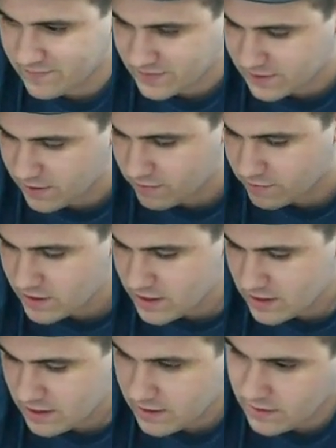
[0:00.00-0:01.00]
so
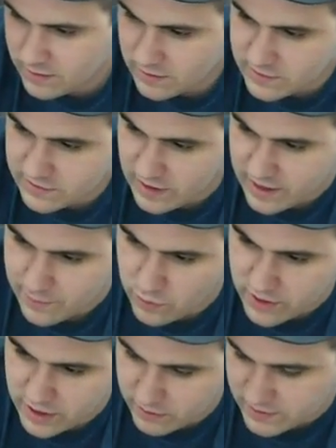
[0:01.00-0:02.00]
slight
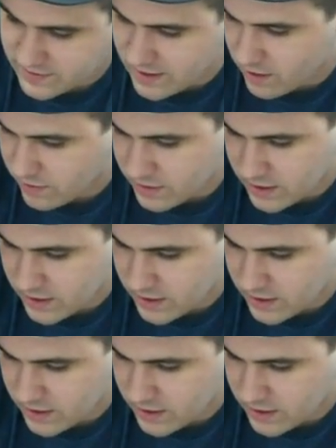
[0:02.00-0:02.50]
point increase there.